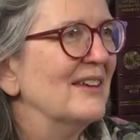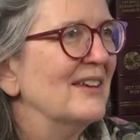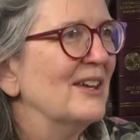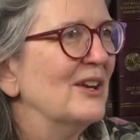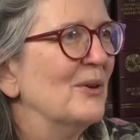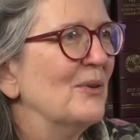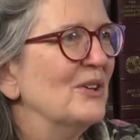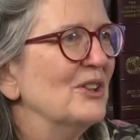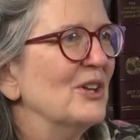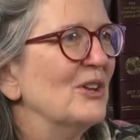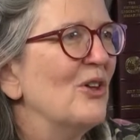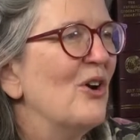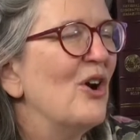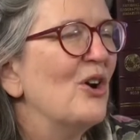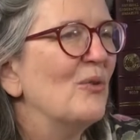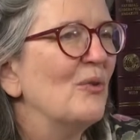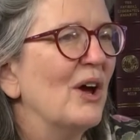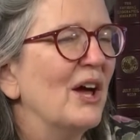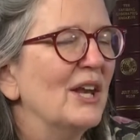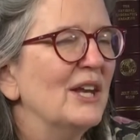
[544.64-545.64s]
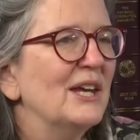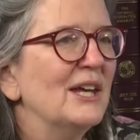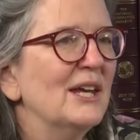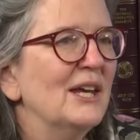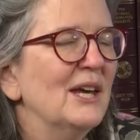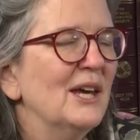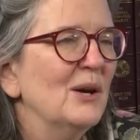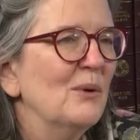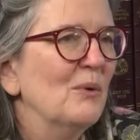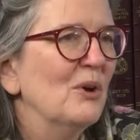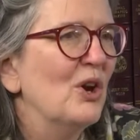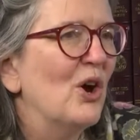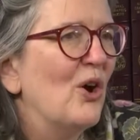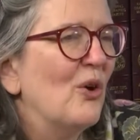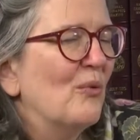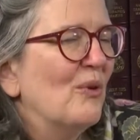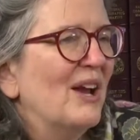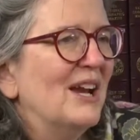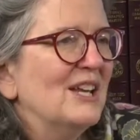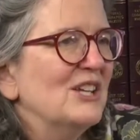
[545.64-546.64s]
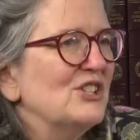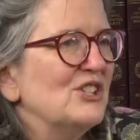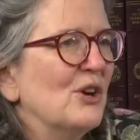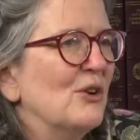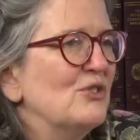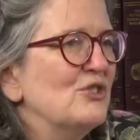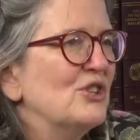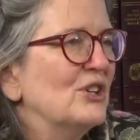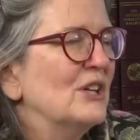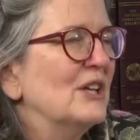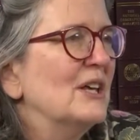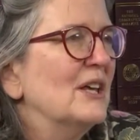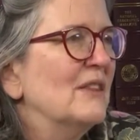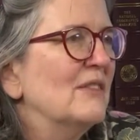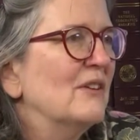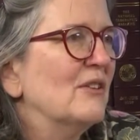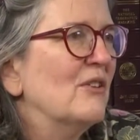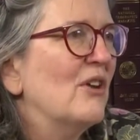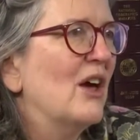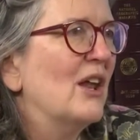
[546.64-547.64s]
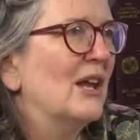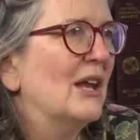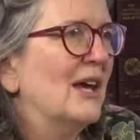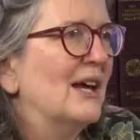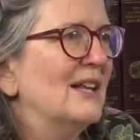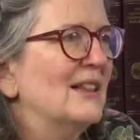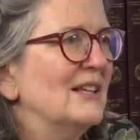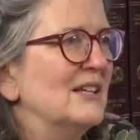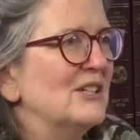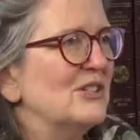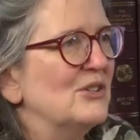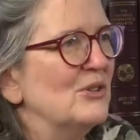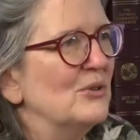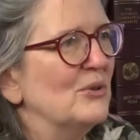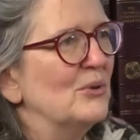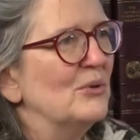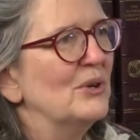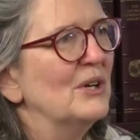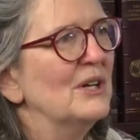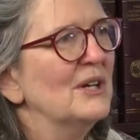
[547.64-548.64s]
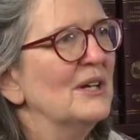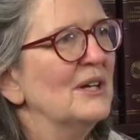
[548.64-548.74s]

the long run, when already socially they're not likely to